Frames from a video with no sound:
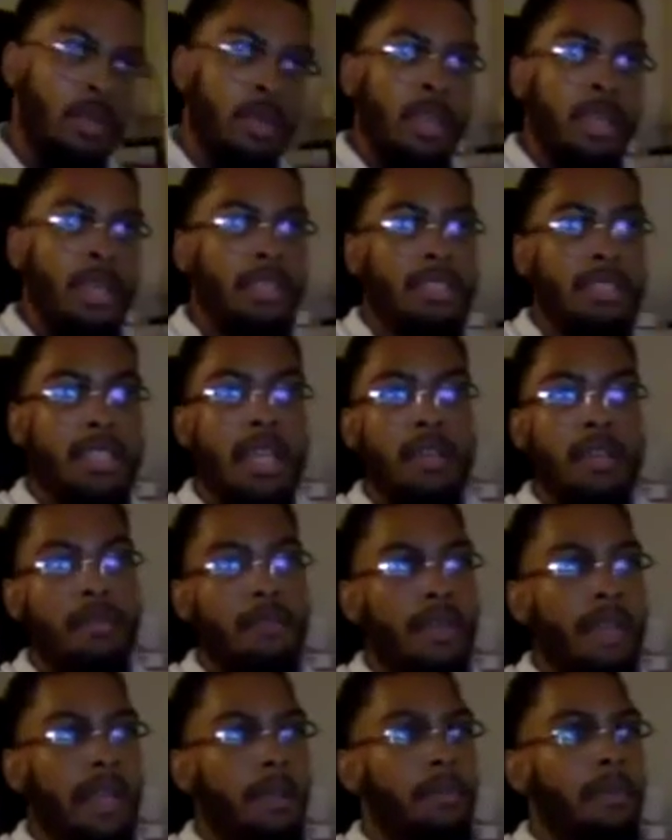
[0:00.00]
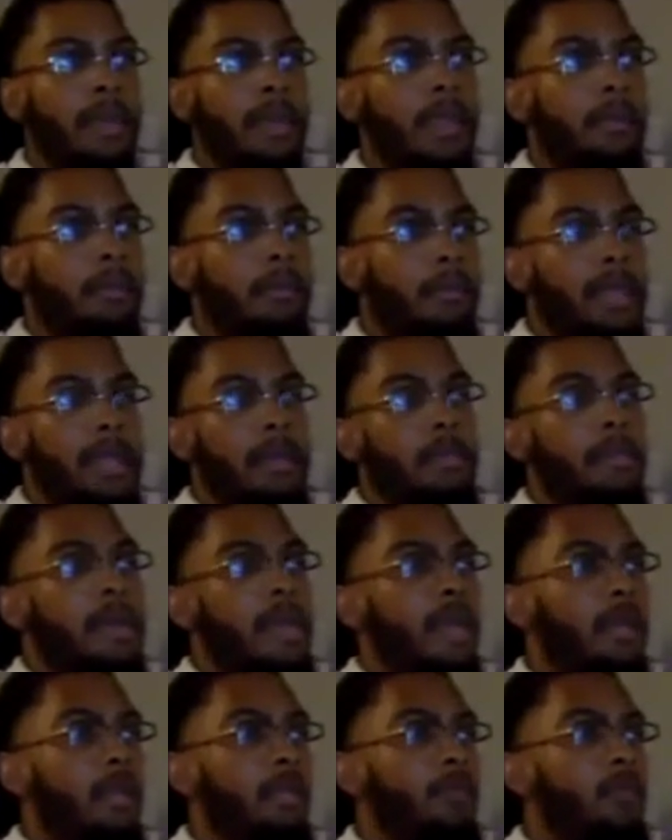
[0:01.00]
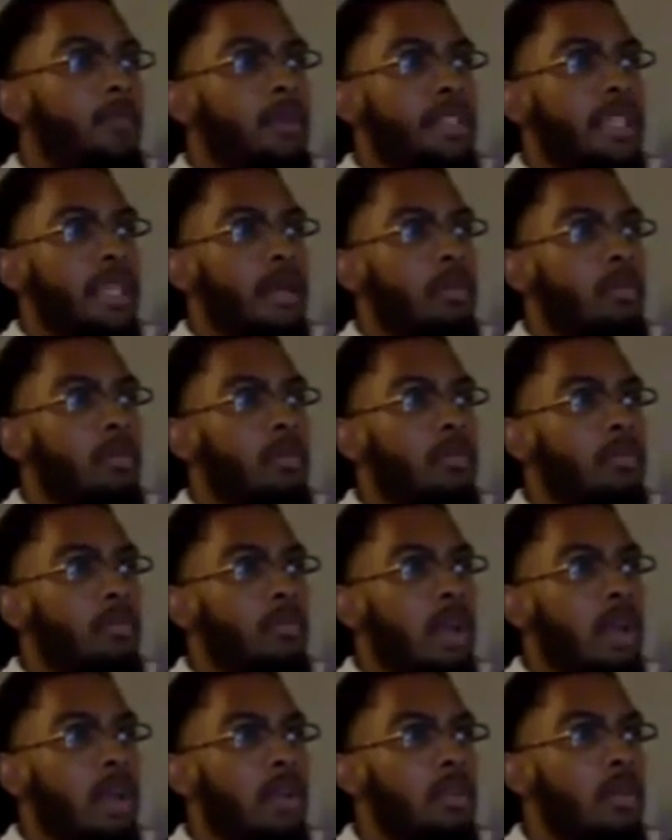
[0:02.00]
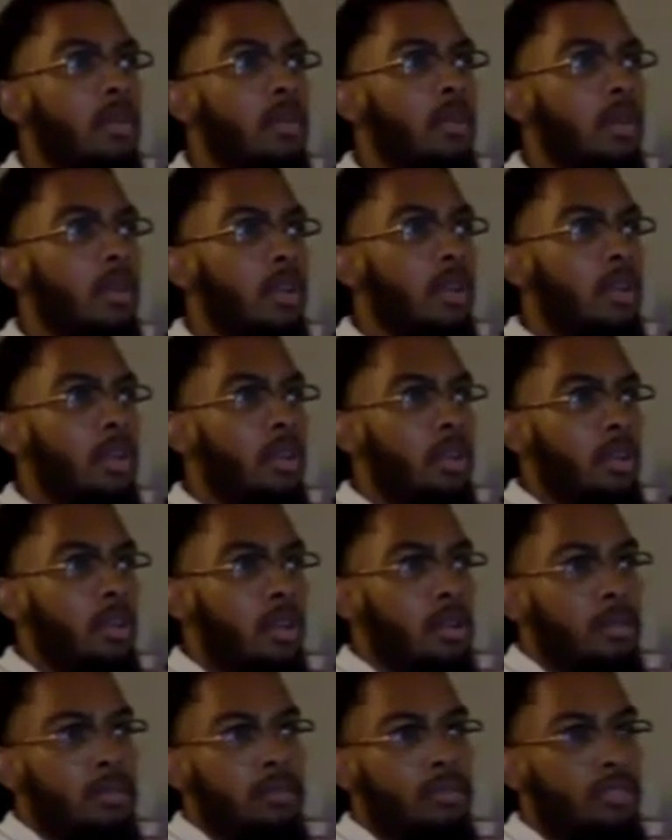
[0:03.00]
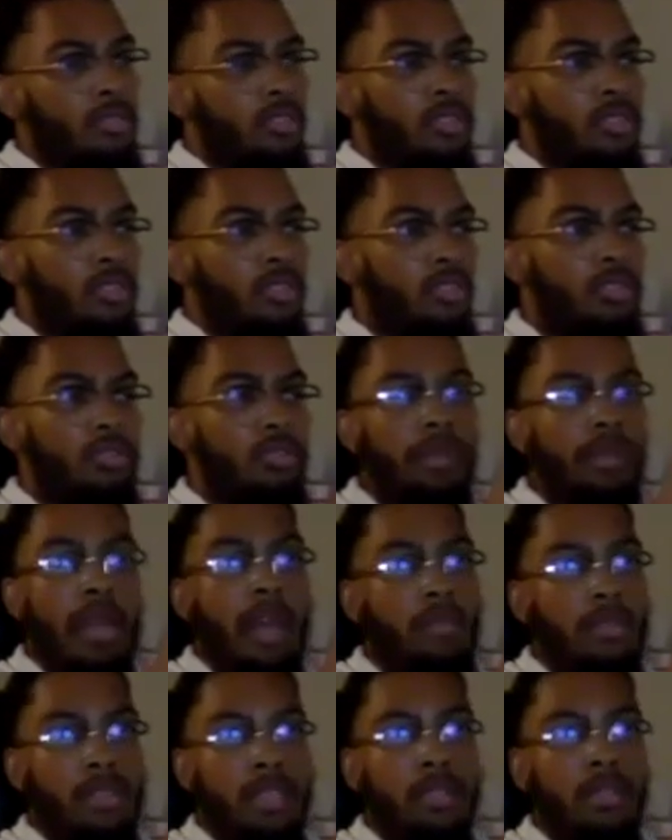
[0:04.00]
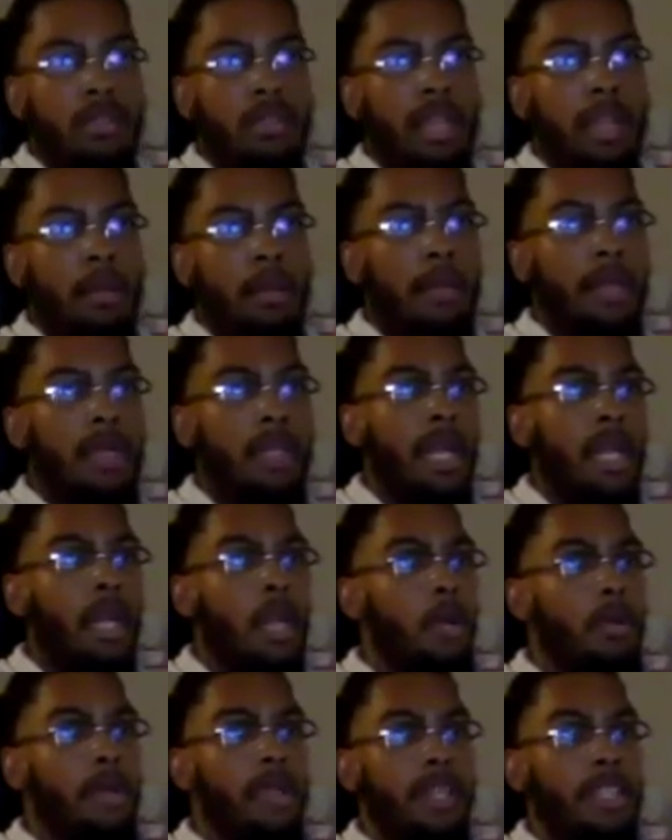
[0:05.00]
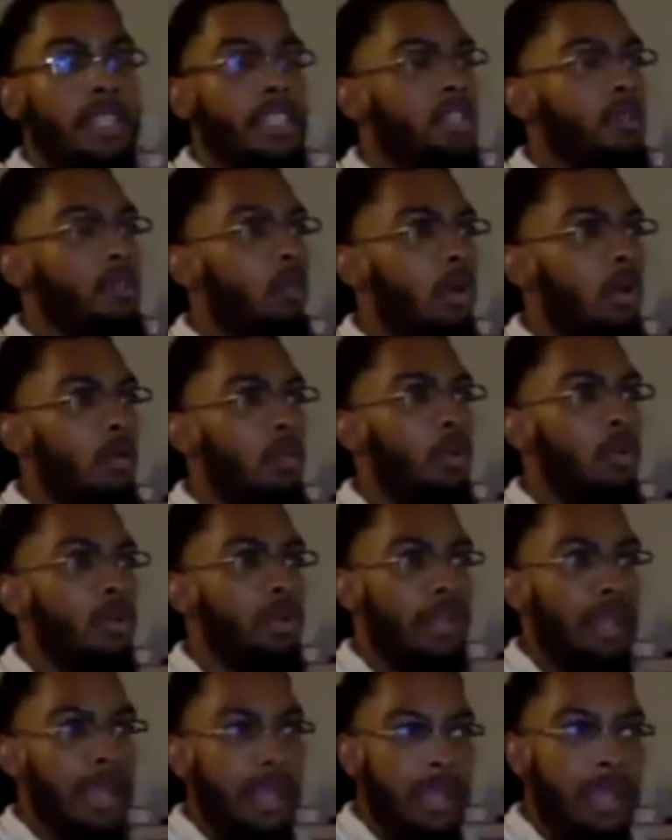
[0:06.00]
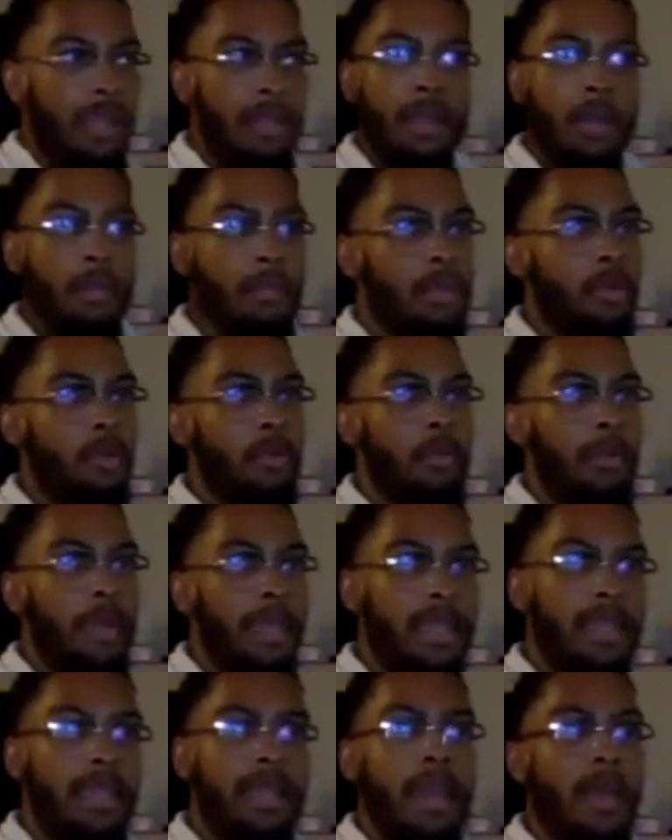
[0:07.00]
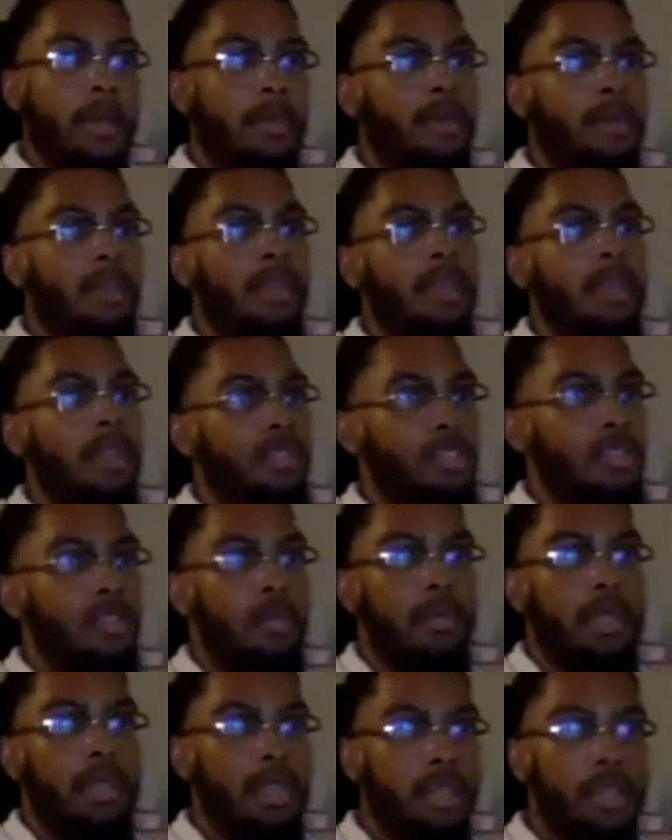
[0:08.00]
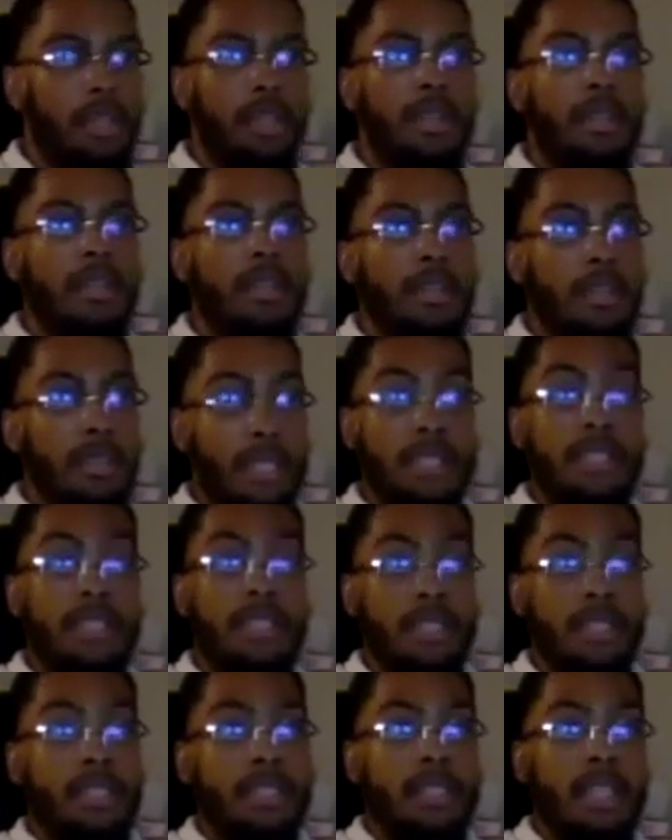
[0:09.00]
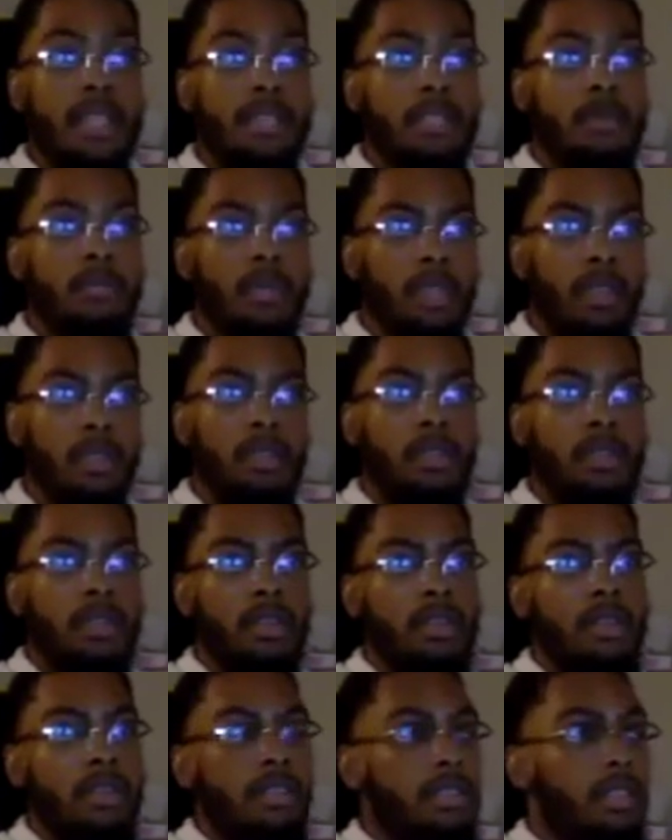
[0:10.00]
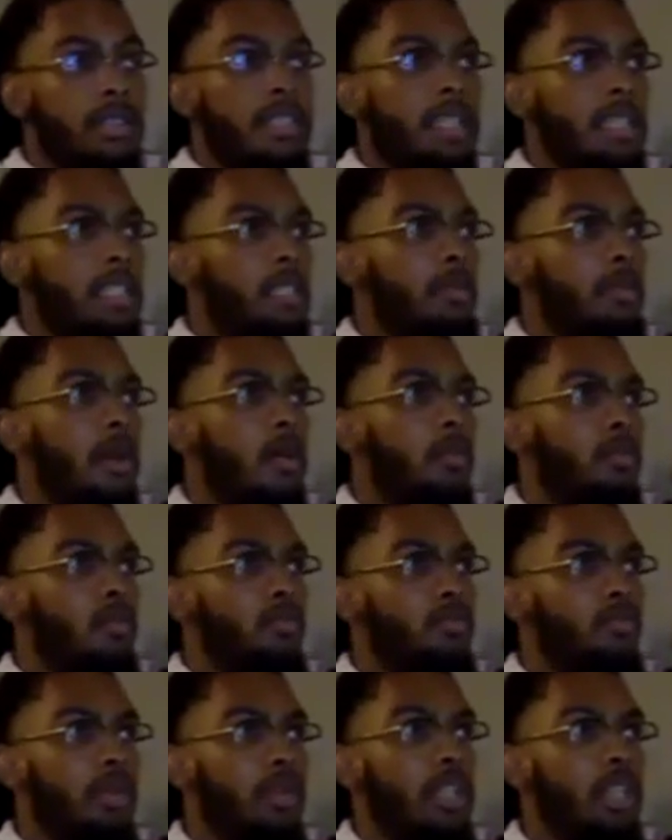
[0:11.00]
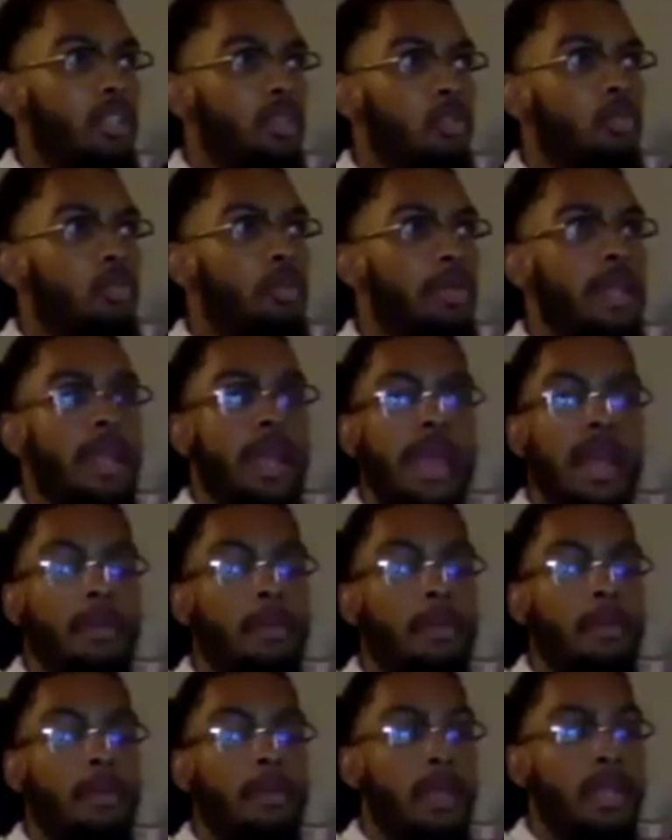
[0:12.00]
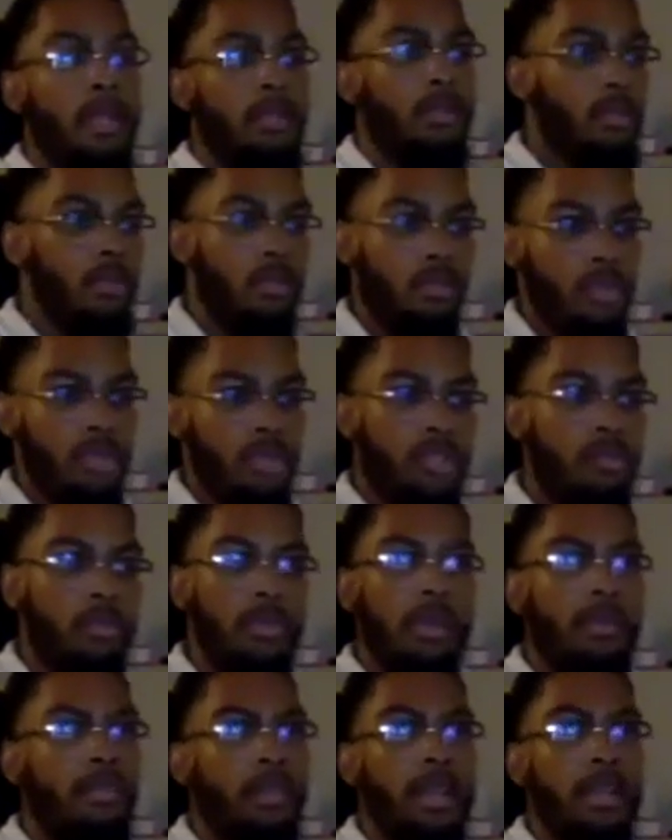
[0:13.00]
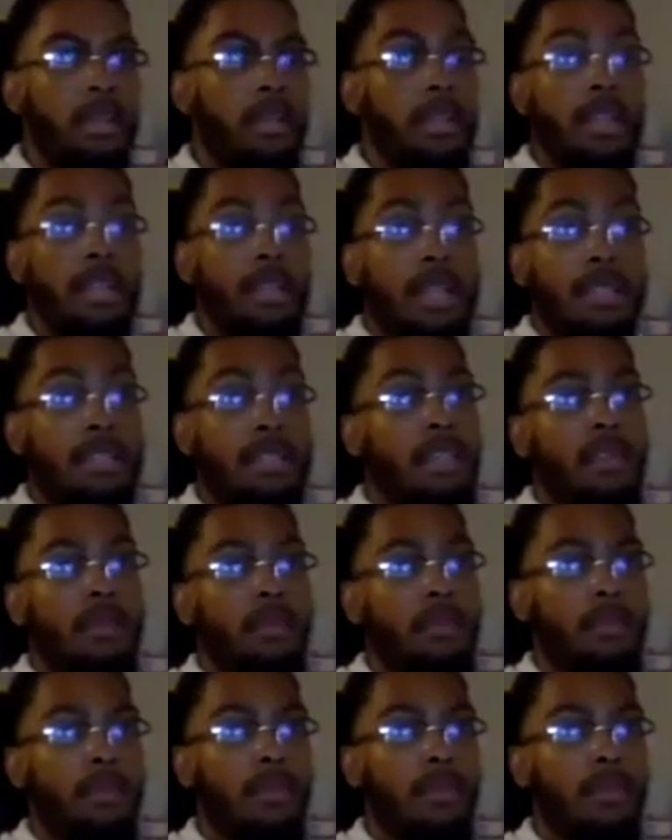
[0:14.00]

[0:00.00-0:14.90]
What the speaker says: Instead of like being paid, for example, I don't know, 2,000 and being like, okay, this is one more day. I'm gonna make it happen. It's gonna be good. This is success to me. Success is about really you being happy in what you do every day. That's it.